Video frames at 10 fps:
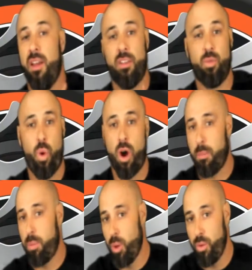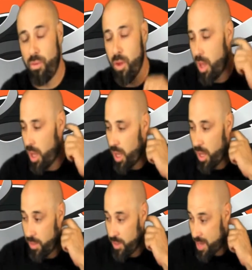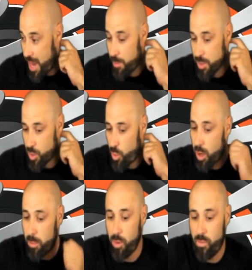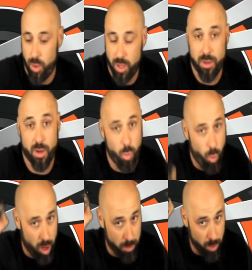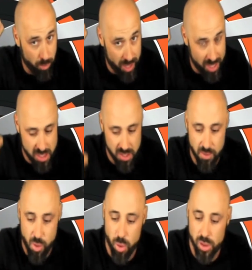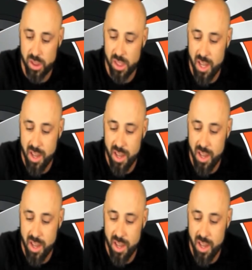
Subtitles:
It's waterproof. These cameras are waterproof when they're in their waterproof cases, of course,